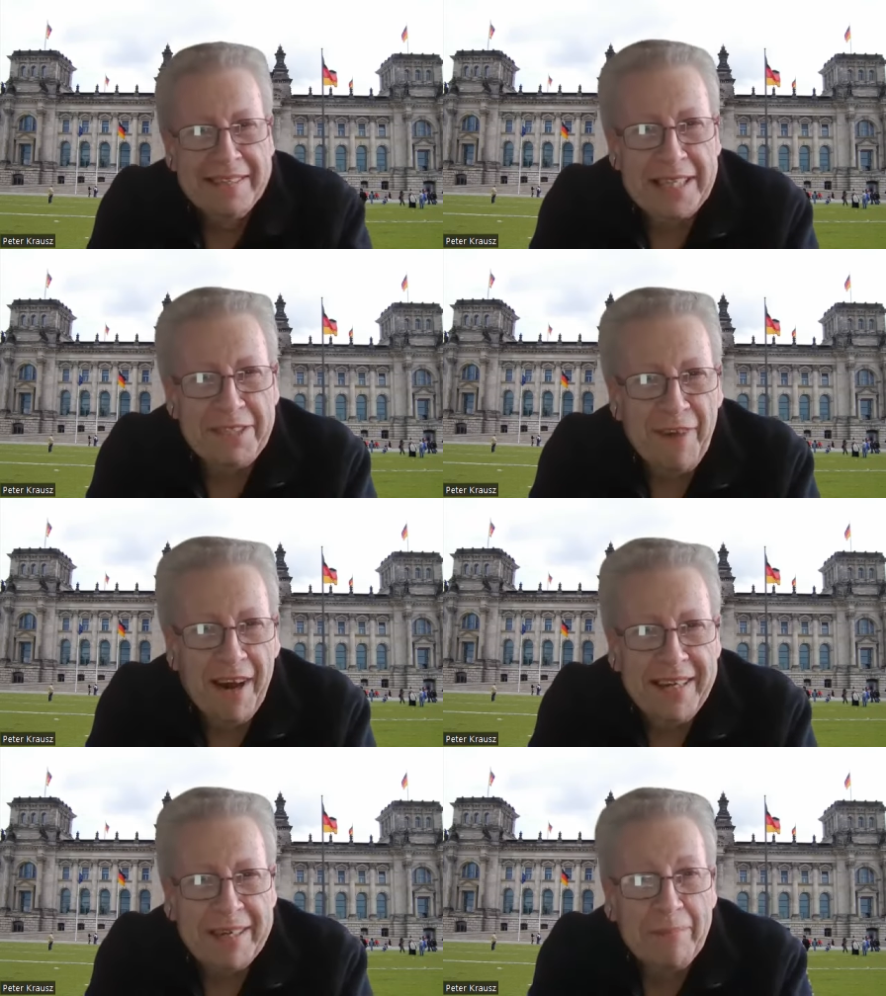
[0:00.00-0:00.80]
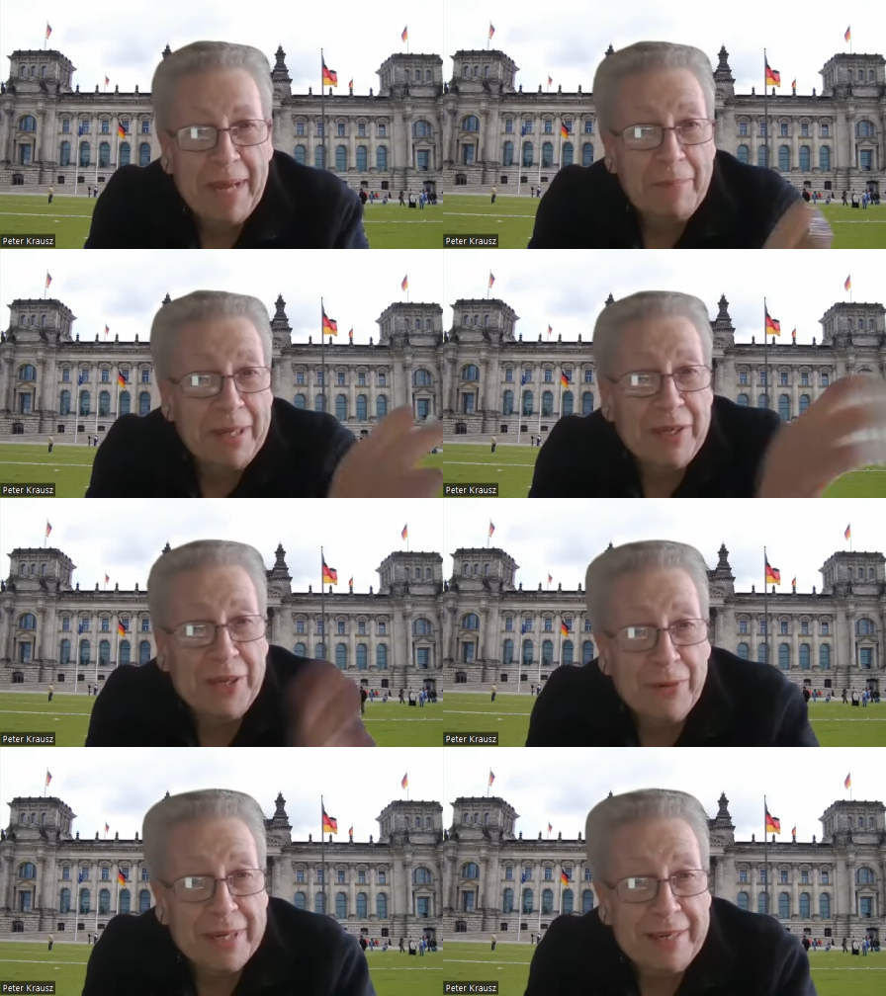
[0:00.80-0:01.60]
That's fine. Bill, do
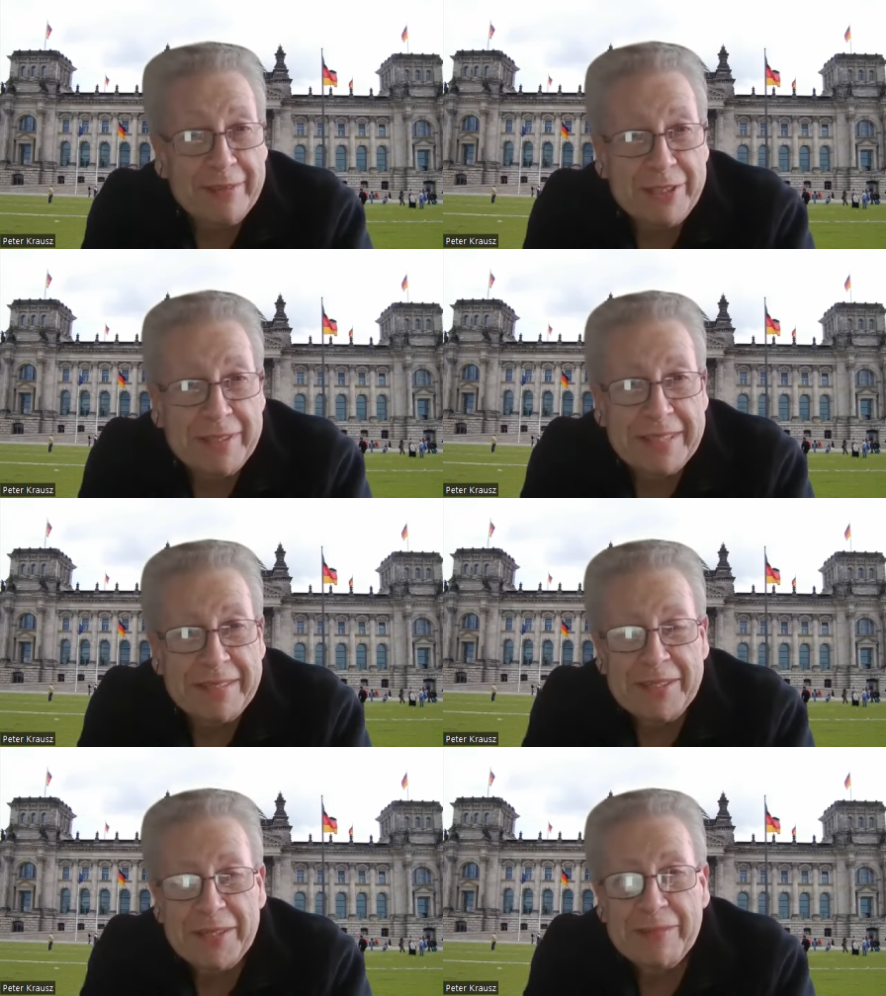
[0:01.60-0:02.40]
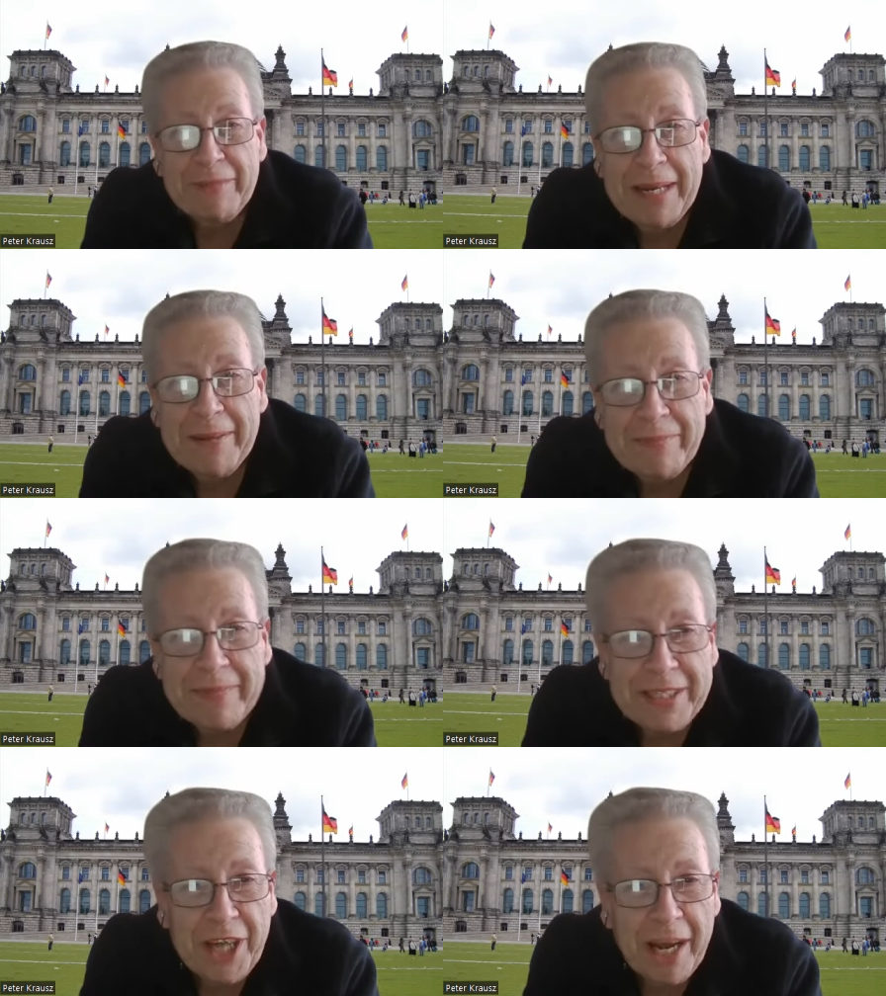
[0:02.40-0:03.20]
you want to to uh,
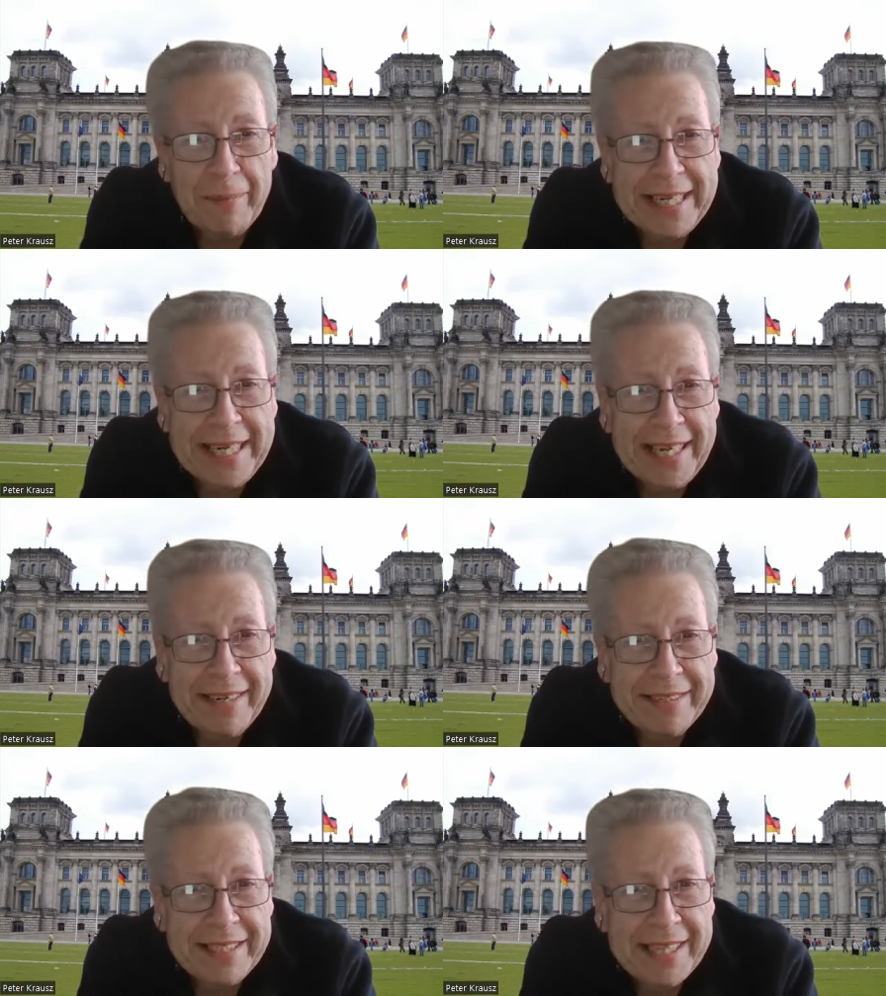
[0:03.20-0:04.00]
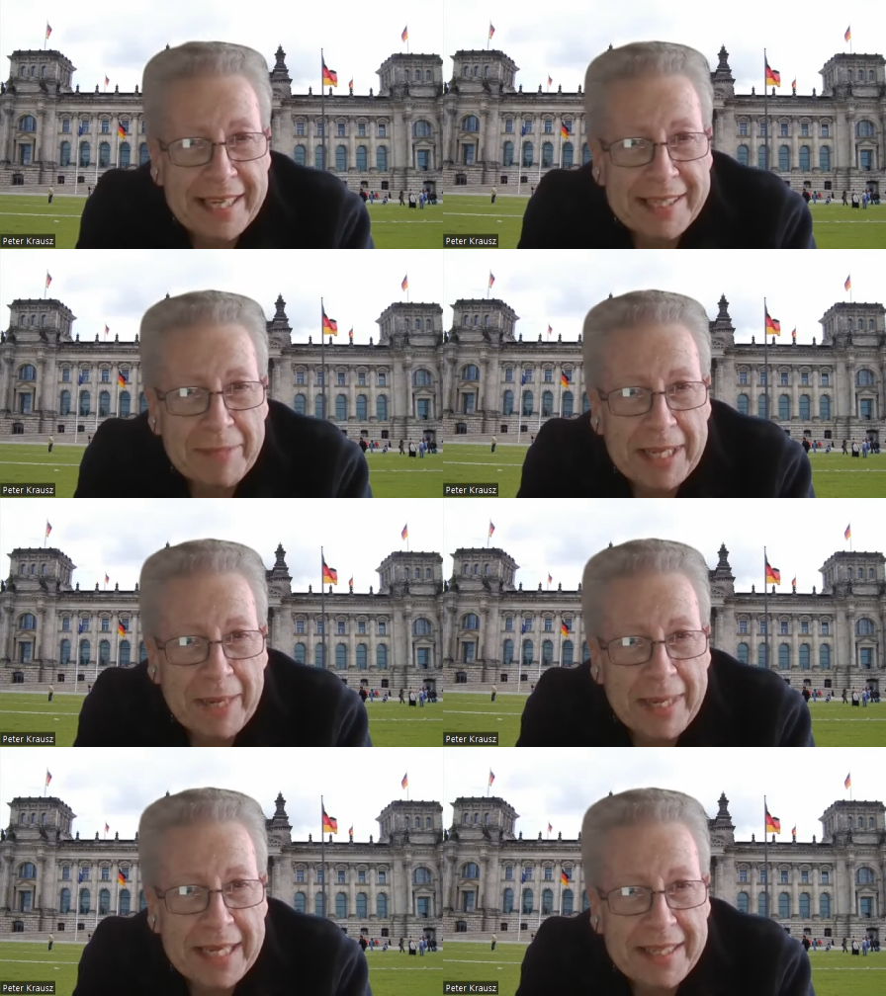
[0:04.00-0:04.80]
chime in here and say something
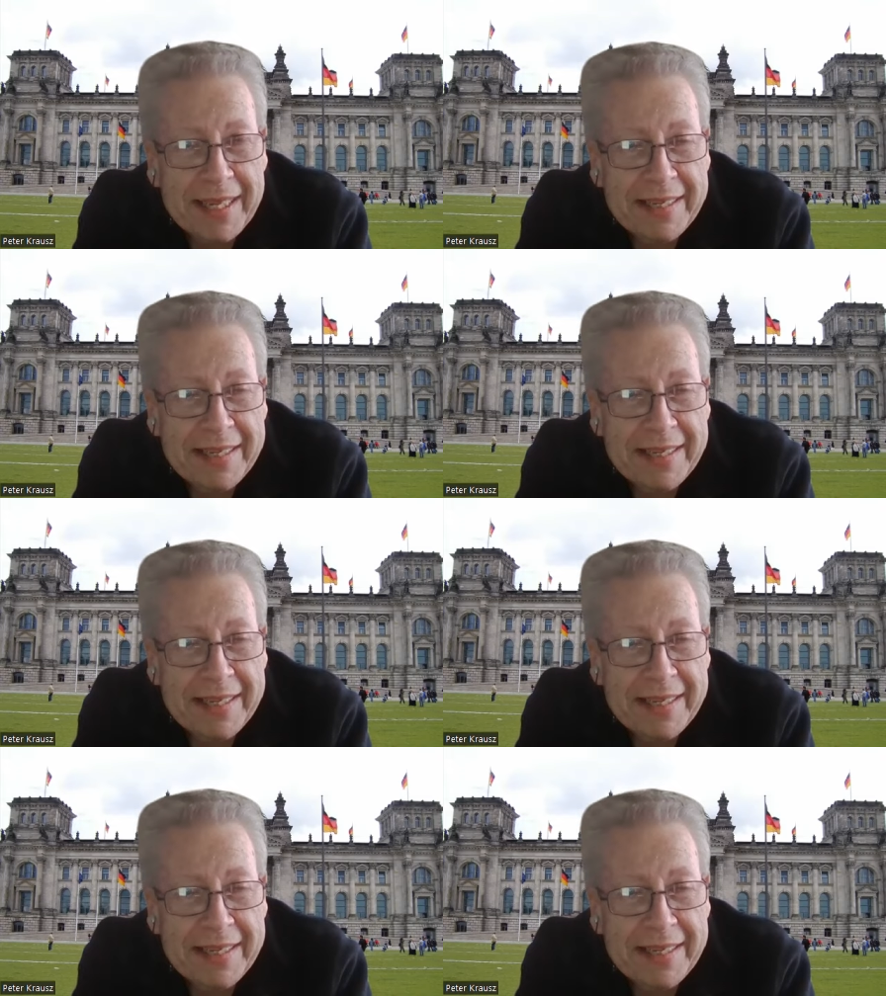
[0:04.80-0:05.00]
about that?